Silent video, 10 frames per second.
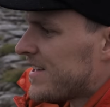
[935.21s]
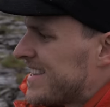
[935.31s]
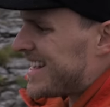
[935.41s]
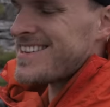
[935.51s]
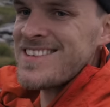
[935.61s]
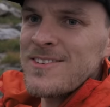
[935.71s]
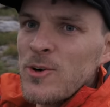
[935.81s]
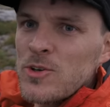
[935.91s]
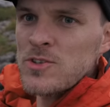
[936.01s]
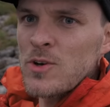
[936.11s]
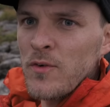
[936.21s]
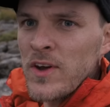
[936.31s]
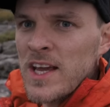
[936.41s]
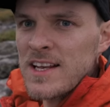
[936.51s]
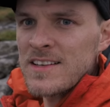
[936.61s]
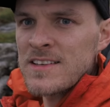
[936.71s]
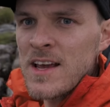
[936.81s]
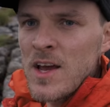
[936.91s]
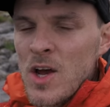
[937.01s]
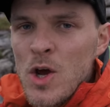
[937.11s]
and this sort of stuff here, this
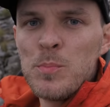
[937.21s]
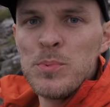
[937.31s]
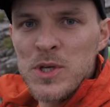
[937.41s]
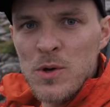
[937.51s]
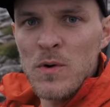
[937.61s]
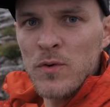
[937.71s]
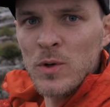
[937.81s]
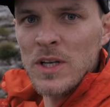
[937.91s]
beautiful